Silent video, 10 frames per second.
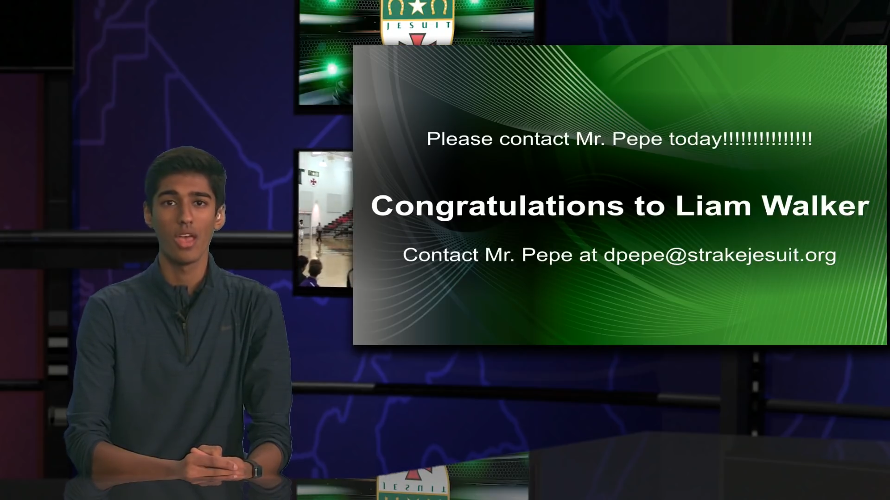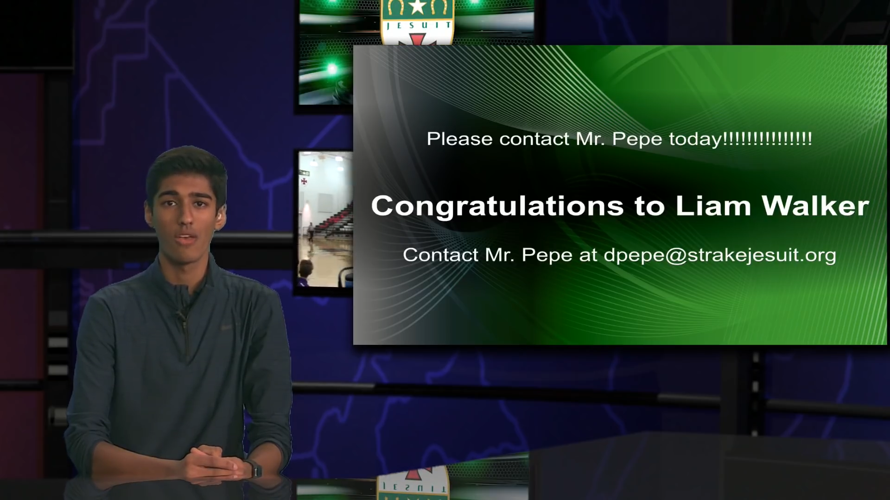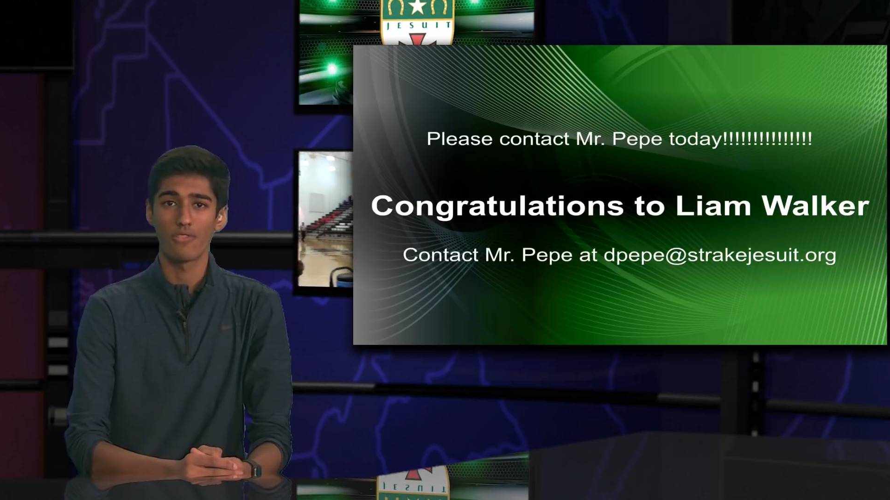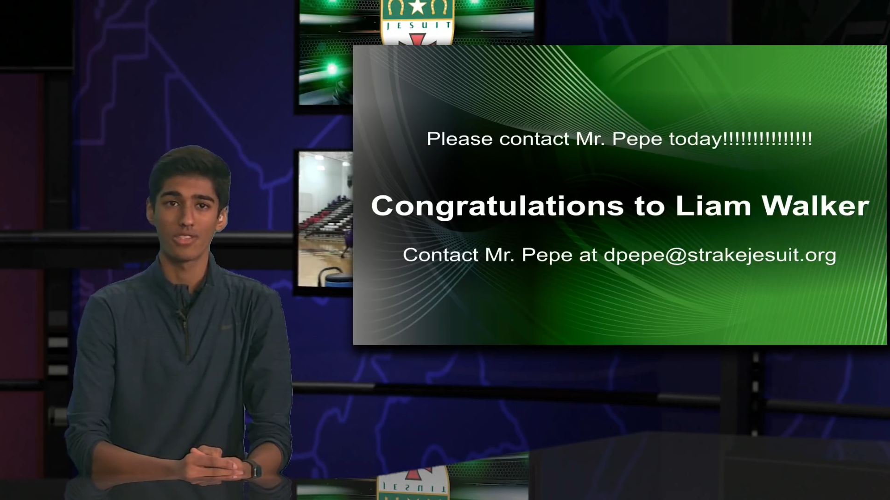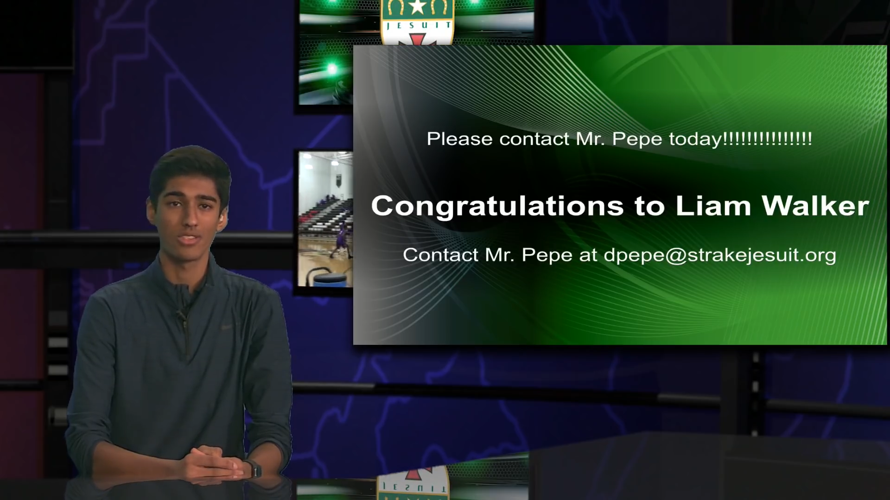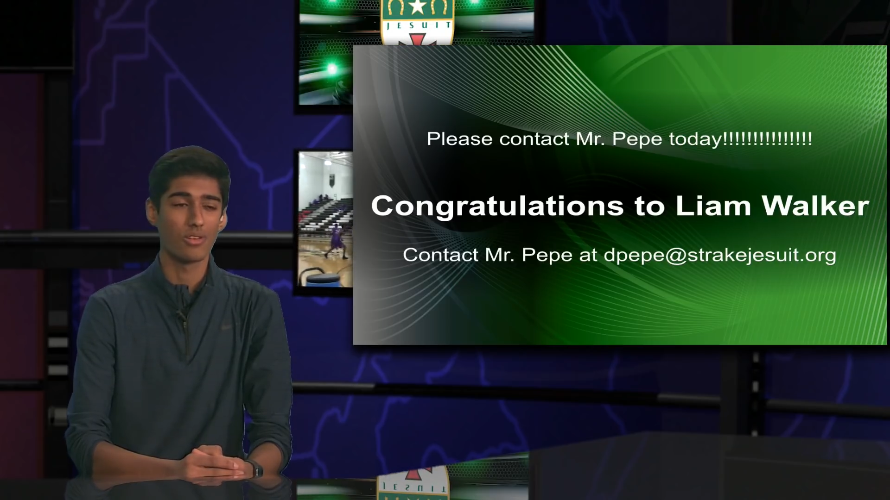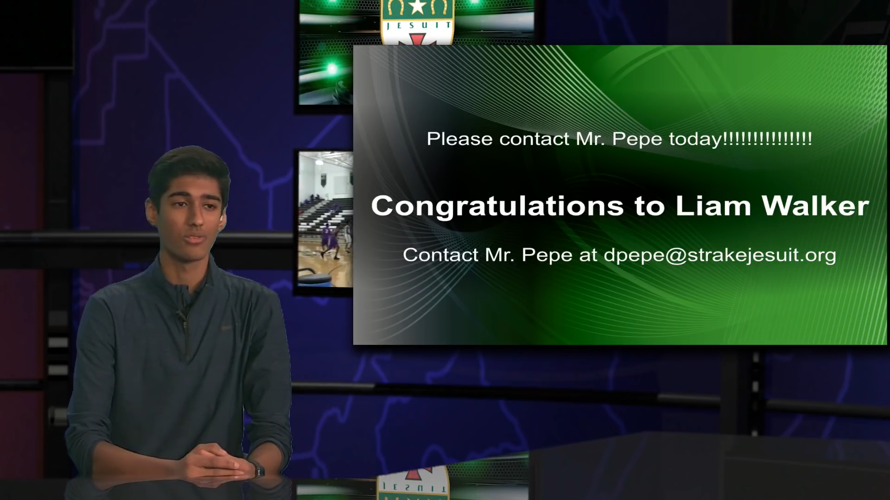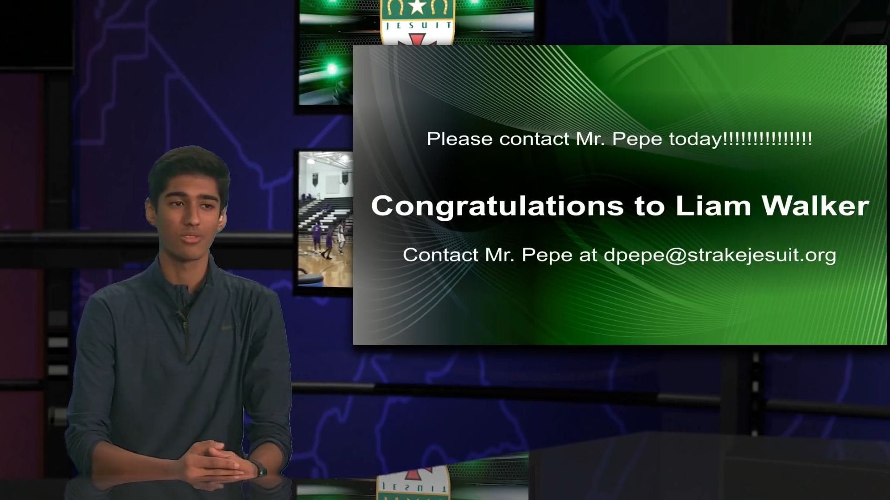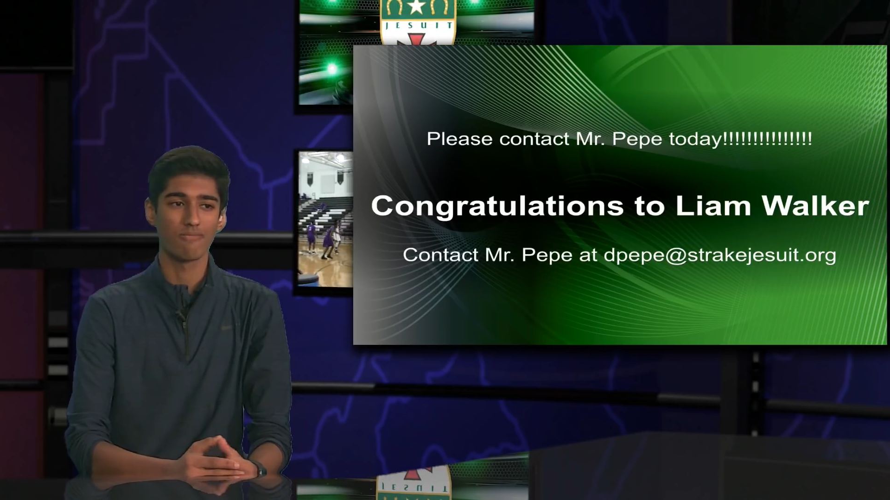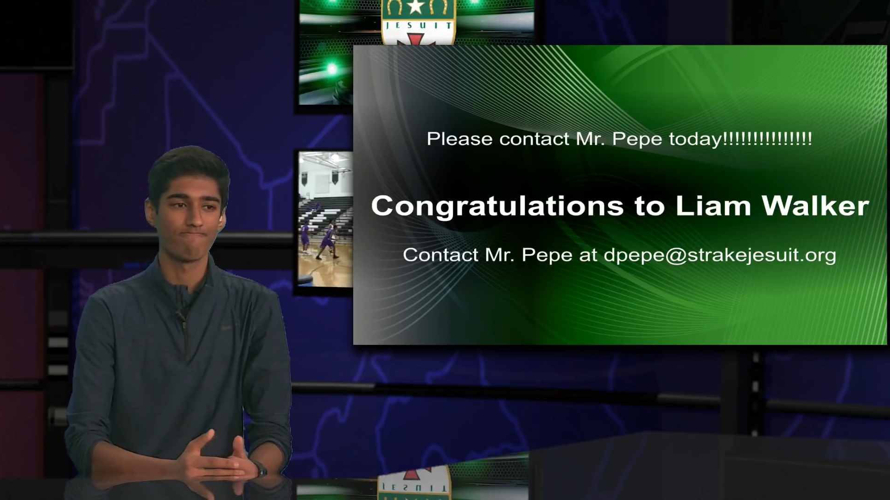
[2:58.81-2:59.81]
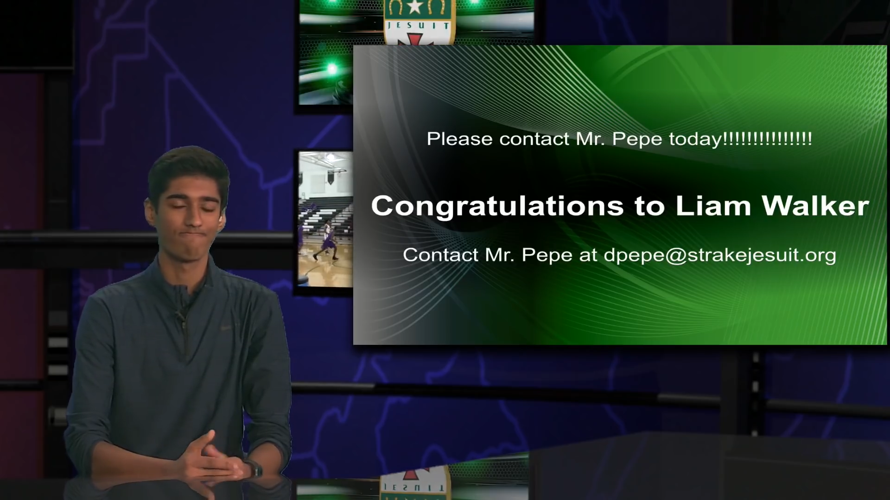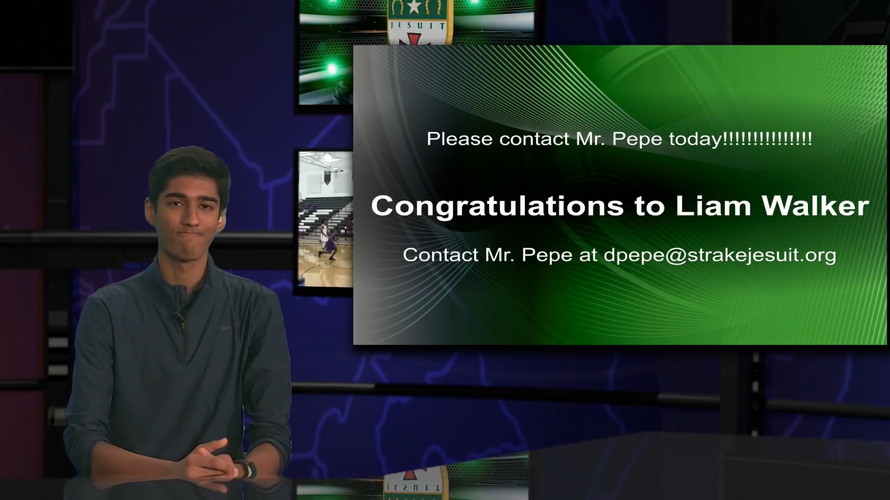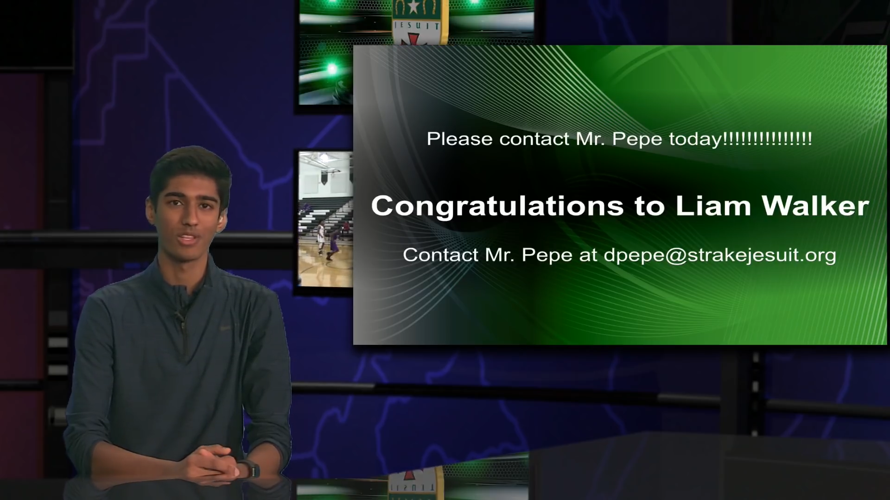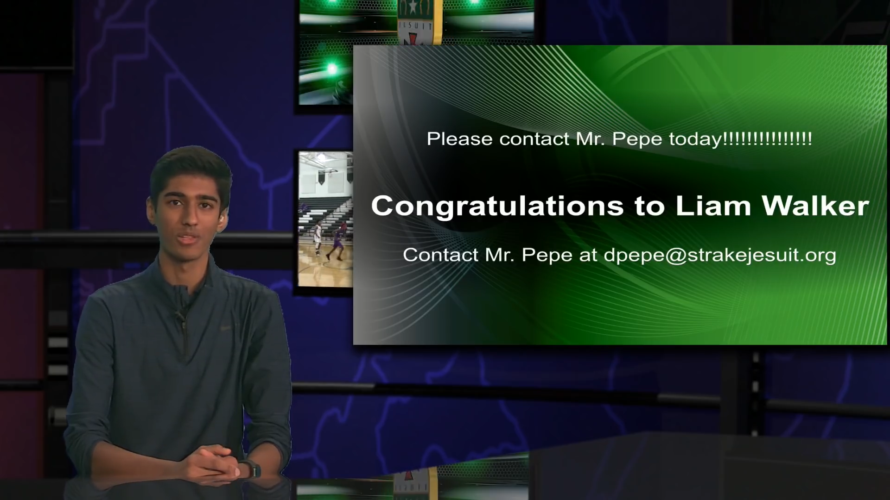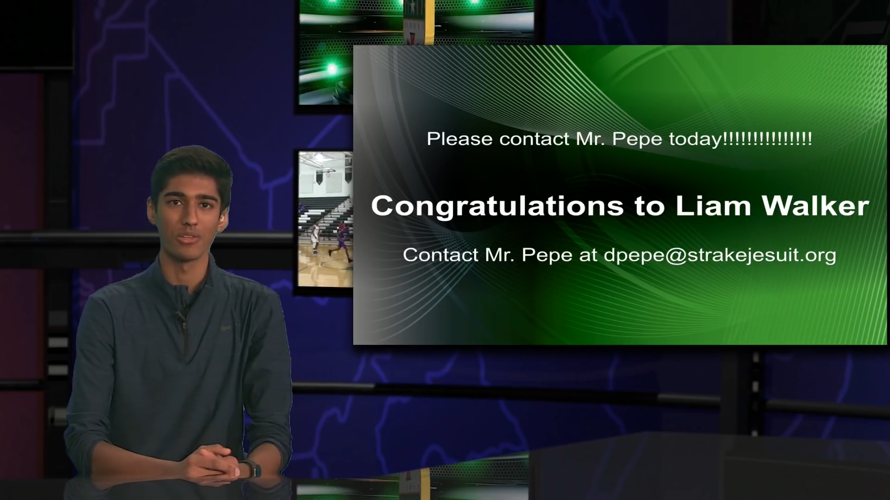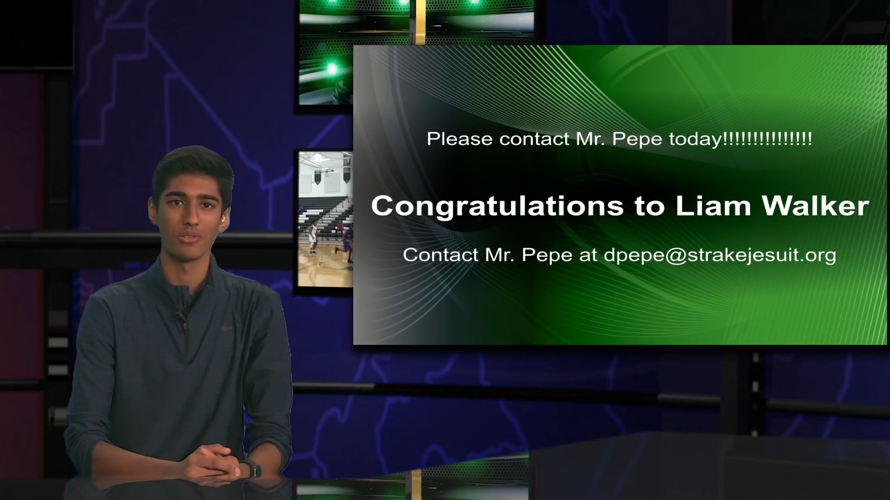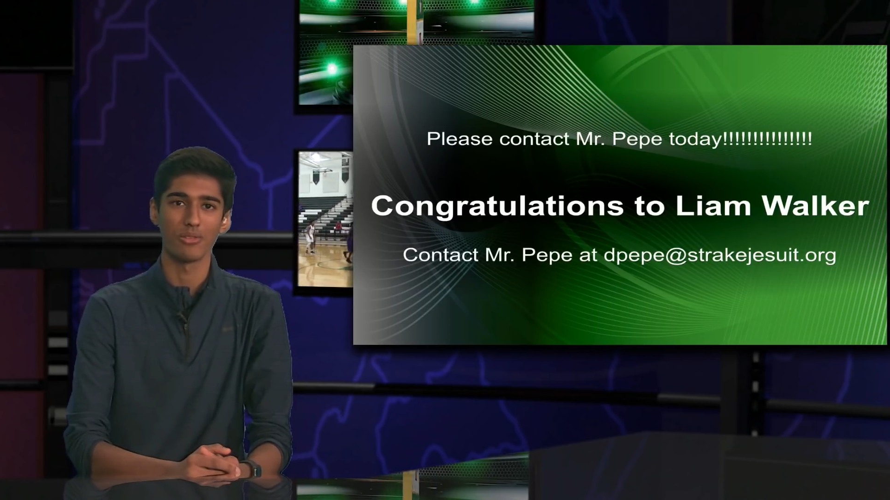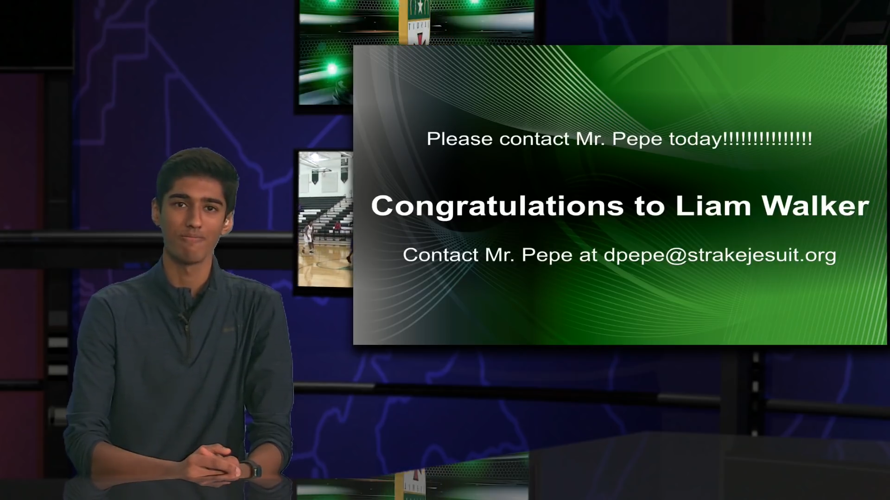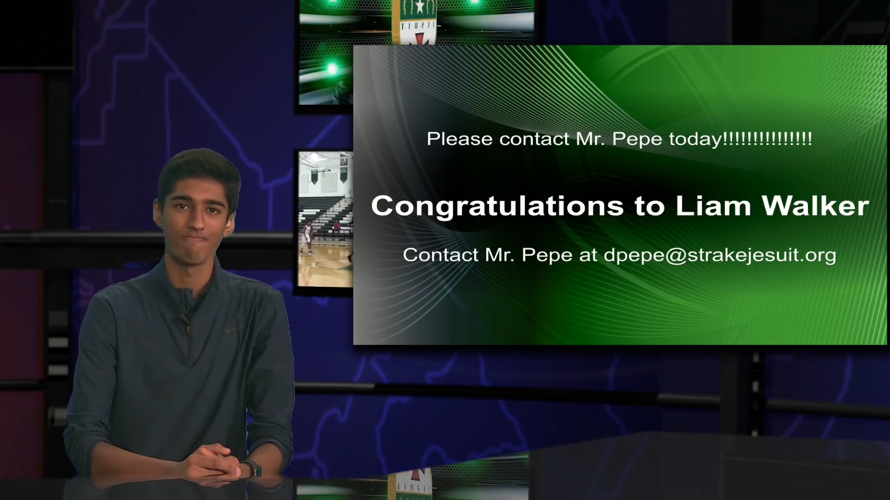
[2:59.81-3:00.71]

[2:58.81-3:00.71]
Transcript: If you snooze, you lose.